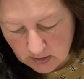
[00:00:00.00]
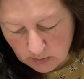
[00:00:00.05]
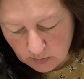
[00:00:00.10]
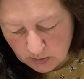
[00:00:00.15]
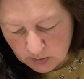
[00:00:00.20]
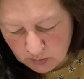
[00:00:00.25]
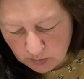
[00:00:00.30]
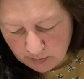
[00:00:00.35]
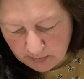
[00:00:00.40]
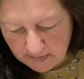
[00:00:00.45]
A
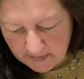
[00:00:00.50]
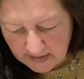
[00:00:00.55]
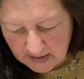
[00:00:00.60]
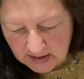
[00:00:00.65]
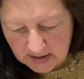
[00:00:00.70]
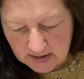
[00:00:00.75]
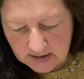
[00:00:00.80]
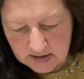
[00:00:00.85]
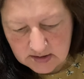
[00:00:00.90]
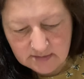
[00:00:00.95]
little bit that
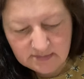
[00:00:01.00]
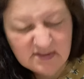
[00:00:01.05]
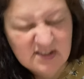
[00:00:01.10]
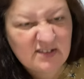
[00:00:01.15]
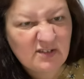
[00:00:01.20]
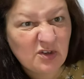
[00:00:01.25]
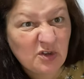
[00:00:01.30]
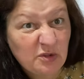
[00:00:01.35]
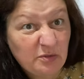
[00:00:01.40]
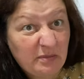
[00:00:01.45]
is. have a
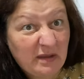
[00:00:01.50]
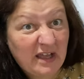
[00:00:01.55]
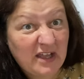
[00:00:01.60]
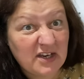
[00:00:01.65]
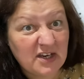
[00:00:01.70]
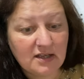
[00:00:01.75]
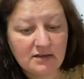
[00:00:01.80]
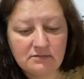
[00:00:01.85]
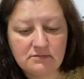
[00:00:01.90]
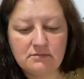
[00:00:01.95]
look on the pattern
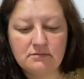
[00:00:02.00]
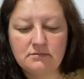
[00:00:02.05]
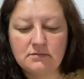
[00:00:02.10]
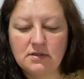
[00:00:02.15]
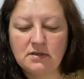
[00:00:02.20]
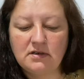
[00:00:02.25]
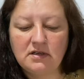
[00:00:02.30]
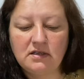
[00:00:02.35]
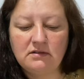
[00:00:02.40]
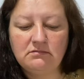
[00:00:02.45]
now.
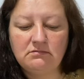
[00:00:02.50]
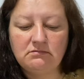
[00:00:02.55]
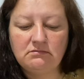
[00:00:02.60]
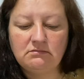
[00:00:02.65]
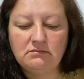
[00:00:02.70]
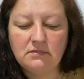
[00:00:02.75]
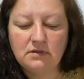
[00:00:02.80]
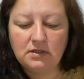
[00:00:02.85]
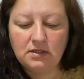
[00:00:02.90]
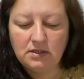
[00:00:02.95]
Don't worry.
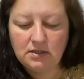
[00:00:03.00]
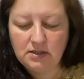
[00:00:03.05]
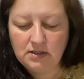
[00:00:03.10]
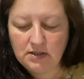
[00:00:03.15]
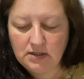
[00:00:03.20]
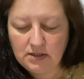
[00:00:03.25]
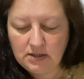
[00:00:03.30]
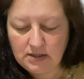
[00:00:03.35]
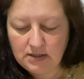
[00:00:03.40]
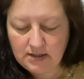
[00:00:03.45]

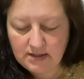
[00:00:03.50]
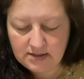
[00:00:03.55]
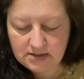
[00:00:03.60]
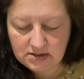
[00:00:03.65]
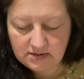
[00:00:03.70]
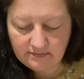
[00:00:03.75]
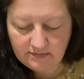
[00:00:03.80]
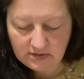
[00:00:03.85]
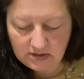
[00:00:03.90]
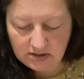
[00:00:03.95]
Let's
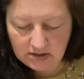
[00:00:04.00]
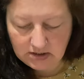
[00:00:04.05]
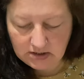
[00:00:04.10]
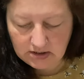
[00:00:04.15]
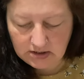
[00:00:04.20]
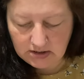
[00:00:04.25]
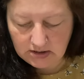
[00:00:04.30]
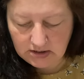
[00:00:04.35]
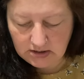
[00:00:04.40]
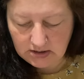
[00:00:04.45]
have a look
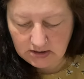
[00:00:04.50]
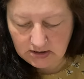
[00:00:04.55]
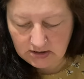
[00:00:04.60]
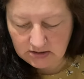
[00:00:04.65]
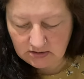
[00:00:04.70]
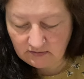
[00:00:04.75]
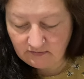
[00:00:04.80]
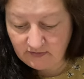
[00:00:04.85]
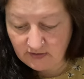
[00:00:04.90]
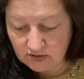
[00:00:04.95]
need
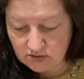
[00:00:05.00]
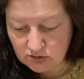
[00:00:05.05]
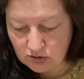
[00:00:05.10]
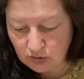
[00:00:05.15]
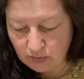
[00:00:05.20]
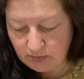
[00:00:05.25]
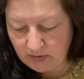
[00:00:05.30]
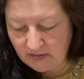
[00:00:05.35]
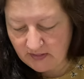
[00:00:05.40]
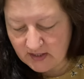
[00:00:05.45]
to
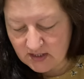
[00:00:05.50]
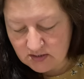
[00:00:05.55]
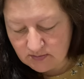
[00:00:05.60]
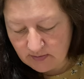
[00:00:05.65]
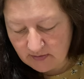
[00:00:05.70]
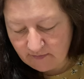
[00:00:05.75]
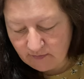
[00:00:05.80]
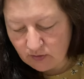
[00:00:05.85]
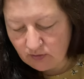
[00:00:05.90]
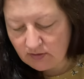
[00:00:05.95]
photocopy this
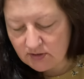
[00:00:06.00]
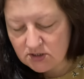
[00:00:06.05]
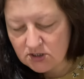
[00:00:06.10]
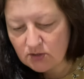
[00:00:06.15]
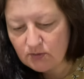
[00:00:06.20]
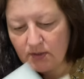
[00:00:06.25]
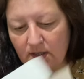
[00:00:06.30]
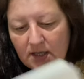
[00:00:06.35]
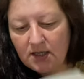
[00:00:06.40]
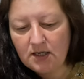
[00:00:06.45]
before I
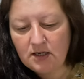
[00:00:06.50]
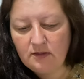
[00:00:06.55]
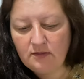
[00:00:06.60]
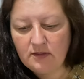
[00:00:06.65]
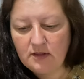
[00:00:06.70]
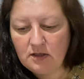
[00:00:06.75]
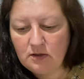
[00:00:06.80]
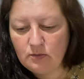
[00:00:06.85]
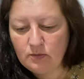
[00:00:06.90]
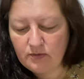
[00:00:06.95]
do
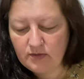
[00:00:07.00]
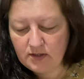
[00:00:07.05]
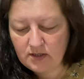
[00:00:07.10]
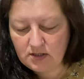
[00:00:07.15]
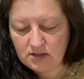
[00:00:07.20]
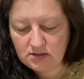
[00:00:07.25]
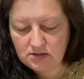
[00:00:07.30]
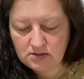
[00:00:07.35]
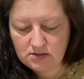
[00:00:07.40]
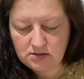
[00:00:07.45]
anything with
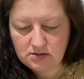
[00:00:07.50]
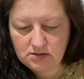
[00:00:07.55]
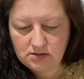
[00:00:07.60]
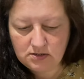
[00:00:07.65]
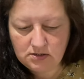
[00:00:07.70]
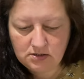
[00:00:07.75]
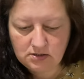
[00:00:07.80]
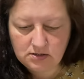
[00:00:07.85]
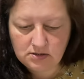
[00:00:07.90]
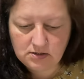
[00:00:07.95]
it.
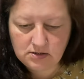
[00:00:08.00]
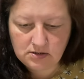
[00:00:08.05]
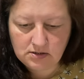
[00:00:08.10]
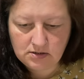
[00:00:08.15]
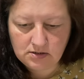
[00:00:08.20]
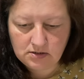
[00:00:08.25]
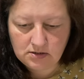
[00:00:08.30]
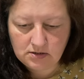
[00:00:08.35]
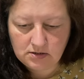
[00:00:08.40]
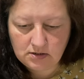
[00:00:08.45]

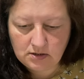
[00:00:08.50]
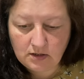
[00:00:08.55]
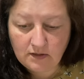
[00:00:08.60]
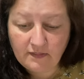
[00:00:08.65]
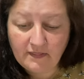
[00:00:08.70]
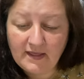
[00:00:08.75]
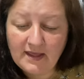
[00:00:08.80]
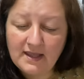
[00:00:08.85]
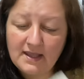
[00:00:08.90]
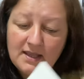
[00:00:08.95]

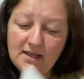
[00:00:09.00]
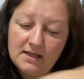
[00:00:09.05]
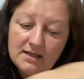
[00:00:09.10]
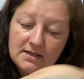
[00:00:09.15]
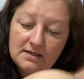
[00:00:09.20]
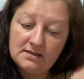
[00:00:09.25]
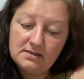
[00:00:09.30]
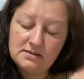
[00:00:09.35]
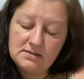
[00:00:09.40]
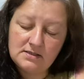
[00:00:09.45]
That
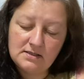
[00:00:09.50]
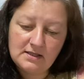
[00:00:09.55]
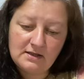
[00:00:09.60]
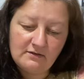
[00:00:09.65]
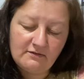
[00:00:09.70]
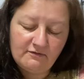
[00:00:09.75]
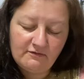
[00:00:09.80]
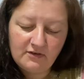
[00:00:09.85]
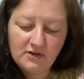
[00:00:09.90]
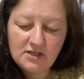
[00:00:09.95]
is
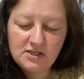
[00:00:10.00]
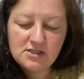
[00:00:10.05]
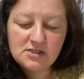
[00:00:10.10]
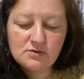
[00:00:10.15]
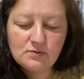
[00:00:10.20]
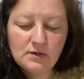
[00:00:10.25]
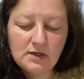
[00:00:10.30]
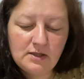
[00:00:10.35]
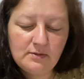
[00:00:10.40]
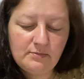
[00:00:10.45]
that funny
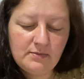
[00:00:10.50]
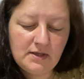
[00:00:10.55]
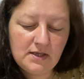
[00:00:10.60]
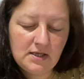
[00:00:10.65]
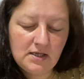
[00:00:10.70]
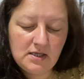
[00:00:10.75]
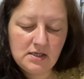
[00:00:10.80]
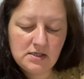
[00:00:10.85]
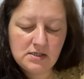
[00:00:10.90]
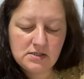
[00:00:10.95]
squiggly
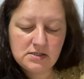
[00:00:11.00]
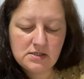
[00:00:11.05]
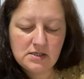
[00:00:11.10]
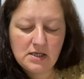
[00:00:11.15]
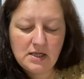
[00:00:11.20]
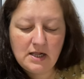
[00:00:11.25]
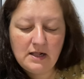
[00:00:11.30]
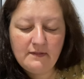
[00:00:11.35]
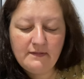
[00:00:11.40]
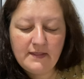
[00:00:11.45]
piece,
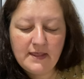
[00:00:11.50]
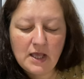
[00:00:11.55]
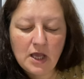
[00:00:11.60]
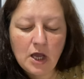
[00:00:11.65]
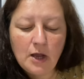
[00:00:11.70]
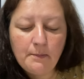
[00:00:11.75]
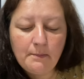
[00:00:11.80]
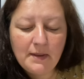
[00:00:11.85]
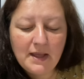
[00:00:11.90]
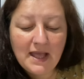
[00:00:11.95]
the
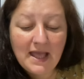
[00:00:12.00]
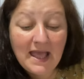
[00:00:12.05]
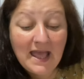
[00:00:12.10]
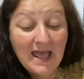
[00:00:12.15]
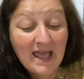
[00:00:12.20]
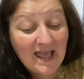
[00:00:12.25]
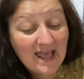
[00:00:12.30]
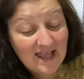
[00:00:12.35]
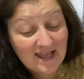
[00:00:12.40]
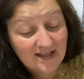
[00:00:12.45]
upper
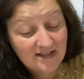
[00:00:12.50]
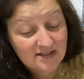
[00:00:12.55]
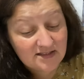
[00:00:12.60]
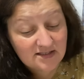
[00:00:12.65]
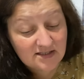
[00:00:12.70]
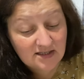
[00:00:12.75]
head.